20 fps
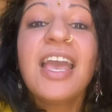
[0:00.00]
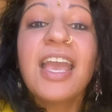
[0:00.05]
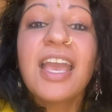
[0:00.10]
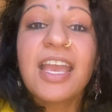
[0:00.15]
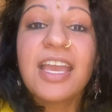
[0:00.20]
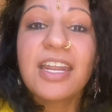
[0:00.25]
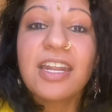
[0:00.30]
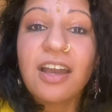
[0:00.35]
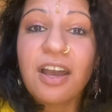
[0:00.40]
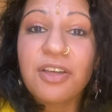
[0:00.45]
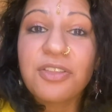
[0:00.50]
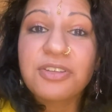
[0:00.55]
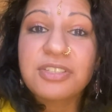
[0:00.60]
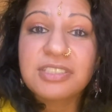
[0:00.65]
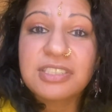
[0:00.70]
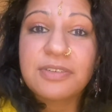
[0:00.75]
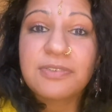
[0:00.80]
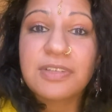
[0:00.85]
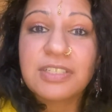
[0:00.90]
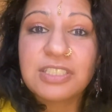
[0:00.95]
In other
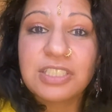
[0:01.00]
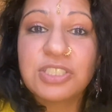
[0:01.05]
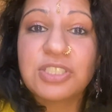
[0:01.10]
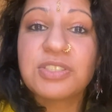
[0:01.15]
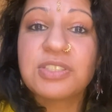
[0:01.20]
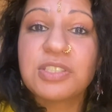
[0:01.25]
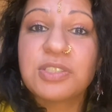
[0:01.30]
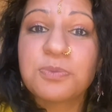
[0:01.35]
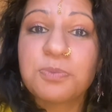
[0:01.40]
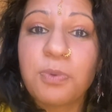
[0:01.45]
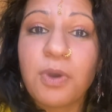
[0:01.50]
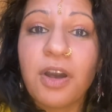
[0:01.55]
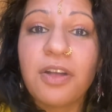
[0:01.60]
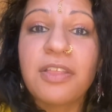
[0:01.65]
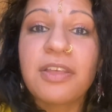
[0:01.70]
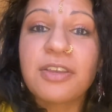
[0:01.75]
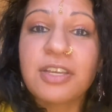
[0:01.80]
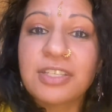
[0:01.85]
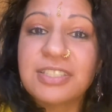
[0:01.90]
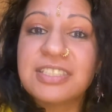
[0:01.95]
civilizations as well,
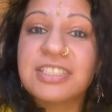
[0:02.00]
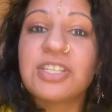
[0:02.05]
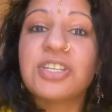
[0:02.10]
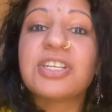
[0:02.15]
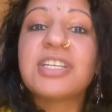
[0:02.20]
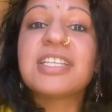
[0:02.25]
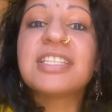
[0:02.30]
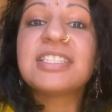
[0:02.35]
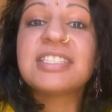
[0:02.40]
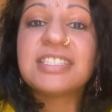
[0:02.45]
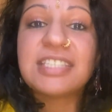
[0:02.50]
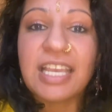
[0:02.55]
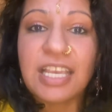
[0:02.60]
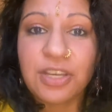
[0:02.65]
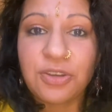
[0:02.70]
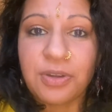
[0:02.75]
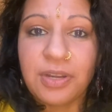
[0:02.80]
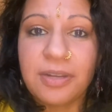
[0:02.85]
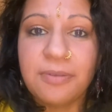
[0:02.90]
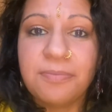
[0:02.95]
they considered it
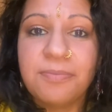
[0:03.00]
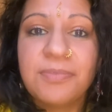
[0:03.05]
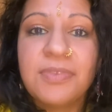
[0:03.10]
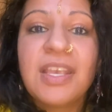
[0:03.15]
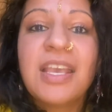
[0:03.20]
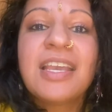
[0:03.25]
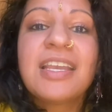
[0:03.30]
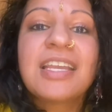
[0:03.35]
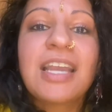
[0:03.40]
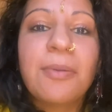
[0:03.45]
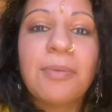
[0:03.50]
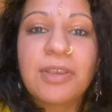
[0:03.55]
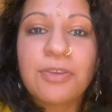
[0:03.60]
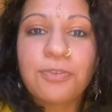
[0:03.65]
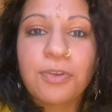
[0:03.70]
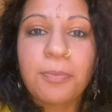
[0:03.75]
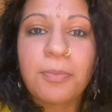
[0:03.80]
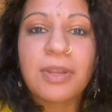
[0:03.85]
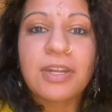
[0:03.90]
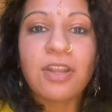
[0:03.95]
sacred, coming
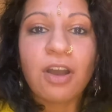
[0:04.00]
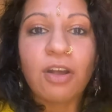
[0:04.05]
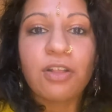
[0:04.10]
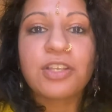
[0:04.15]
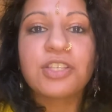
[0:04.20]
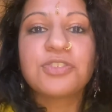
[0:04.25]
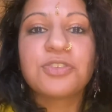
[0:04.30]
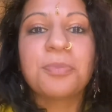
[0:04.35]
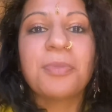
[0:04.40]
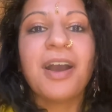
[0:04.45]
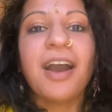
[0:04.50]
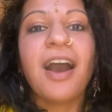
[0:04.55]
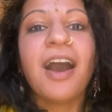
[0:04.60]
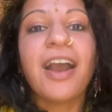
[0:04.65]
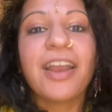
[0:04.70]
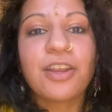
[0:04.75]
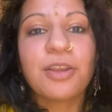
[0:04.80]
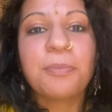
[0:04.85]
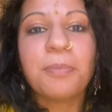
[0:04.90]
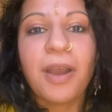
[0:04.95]
from knowledge from a
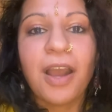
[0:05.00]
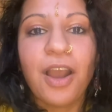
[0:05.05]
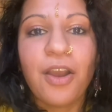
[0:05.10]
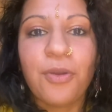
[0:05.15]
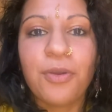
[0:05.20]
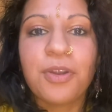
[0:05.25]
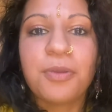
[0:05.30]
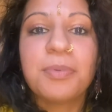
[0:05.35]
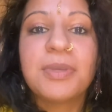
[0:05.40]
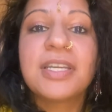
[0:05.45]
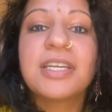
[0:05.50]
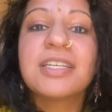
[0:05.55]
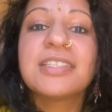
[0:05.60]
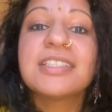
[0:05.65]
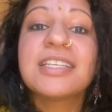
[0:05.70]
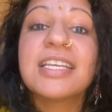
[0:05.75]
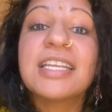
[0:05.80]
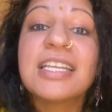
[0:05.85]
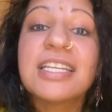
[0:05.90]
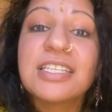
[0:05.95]
higher power because
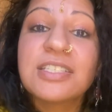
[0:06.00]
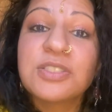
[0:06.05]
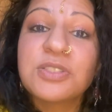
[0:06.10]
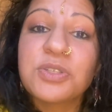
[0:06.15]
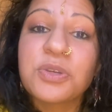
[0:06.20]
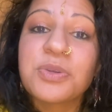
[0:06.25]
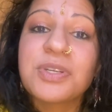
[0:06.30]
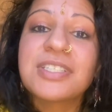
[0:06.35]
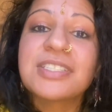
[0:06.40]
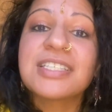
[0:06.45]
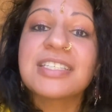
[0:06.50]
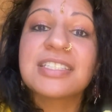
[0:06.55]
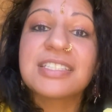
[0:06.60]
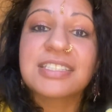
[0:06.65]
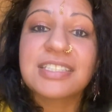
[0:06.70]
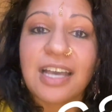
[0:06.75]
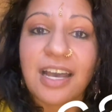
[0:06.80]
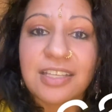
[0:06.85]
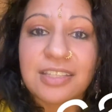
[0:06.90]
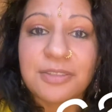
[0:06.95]
it is known as a
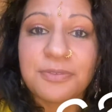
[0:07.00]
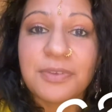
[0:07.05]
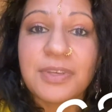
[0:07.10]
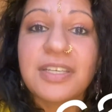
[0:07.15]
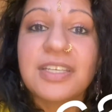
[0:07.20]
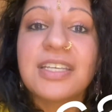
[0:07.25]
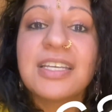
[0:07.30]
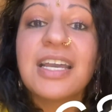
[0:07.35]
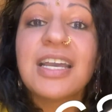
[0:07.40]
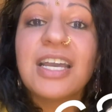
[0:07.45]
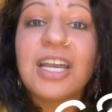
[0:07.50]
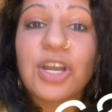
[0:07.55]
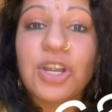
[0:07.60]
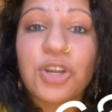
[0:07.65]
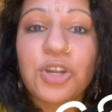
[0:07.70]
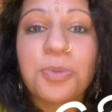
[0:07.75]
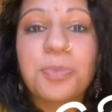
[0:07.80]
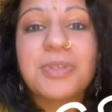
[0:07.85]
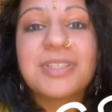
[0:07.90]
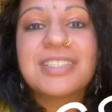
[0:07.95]
sattvic
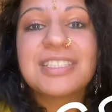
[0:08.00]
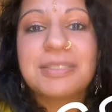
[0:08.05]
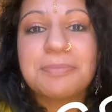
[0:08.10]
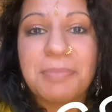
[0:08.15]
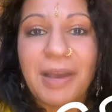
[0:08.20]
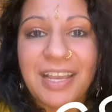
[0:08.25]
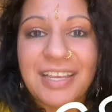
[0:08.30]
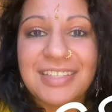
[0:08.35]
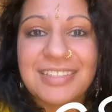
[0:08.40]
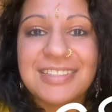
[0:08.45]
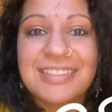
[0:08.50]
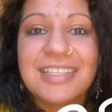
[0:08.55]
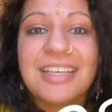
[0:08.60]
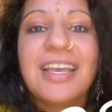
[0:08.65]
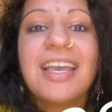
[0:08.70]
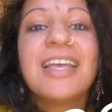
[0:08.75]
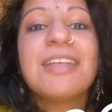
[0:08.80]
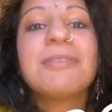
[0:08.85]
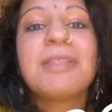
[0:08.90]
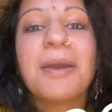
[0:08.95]
urban spice.
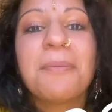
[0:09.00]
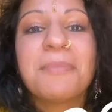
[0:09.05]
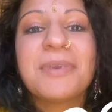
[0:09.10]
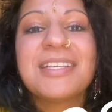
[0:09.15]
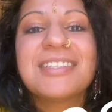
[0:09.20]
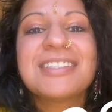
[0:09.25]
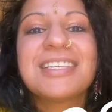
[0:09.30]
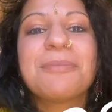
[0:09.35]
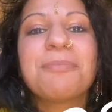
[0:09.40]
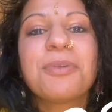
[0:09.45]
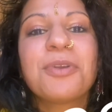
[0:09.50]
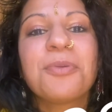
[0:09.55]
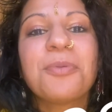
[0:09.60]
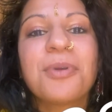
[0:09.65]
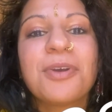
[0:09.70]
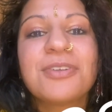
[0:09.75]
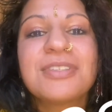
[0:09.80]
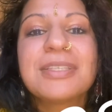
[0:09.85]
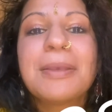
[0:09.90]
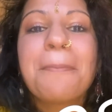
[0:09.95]
That means it
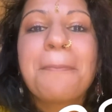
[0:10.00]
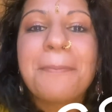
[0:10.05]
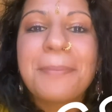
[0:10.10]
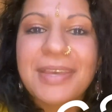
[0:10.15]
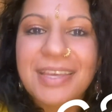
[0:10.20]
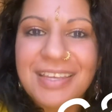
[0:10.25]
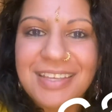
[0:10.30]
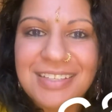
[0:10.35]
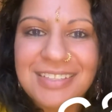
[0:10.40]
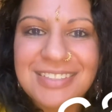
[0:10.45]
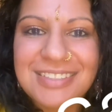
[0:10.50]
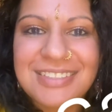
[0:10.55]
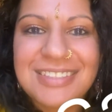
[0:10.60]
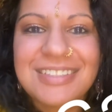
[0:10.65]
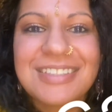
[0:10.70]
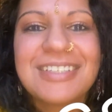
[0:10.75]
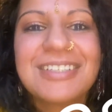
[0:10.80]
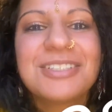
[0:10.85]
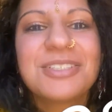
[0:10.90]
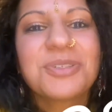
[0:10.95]
promotes peace
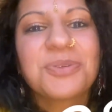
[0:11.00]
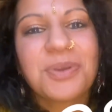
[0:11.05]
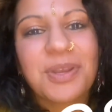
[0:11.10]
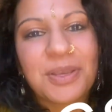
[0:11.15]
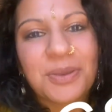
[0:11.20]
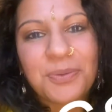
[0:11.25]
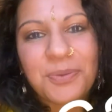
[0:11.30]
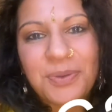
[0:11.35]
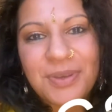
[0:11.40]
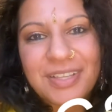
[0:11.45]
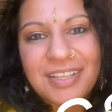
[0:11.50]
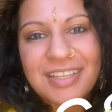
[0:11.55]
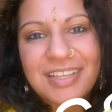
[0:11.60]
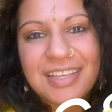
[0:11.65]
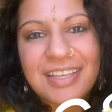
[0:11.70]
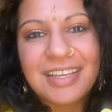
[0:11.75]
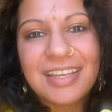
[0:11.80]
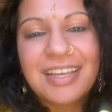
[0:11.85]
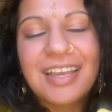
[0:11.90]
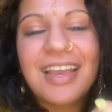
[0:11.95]

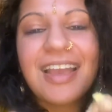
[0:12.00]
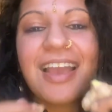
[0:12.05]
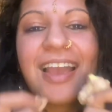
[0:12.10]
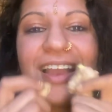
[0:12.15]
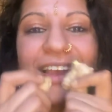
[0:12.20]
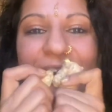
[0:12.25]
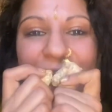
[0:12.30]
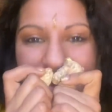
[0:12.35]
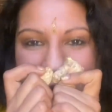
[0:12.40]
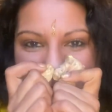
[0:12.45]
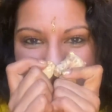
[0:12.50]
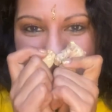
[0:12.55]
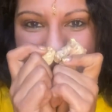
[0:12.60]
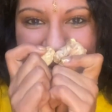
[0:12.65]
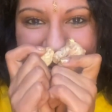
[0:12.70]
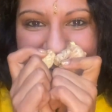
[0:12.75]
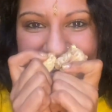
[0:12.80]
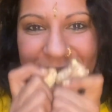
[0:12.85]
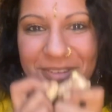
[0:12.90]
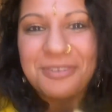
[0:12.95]
tranquility, and
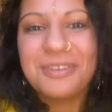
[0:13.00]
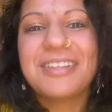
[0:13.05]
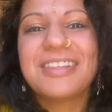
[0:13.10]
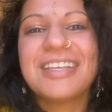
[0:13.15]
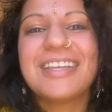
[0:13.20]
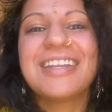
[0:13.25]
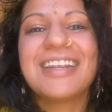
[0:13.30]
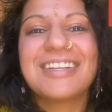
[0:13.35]
harmony within